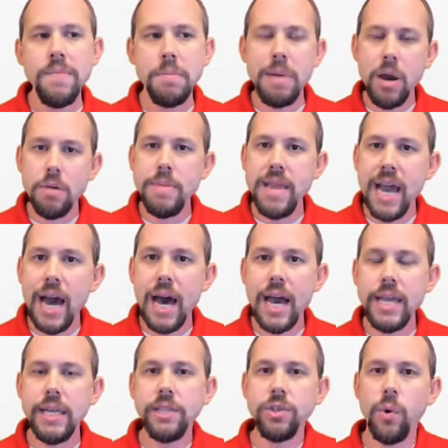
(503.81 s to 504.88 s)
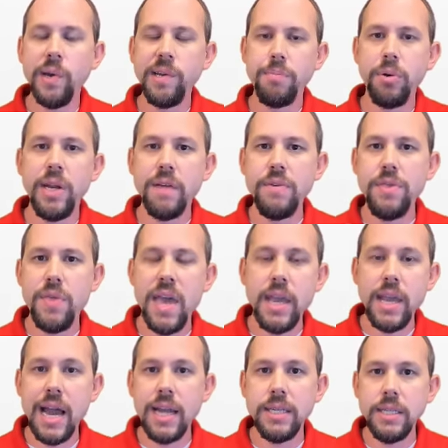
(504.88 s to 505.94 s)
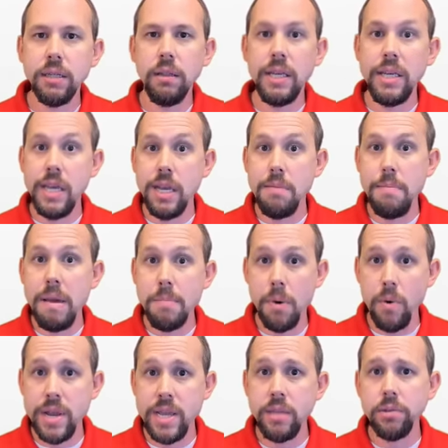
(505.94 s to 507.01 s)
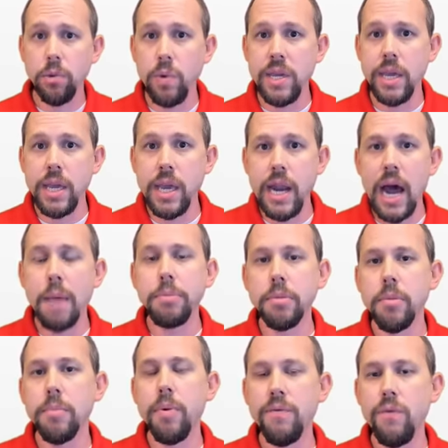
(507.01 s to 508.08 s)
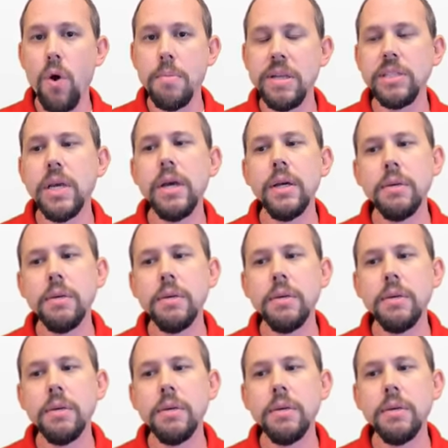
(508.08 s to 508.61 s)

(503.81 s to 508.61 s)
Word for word: Power BI is going to put everything ideally in memory so we can get optimal performance,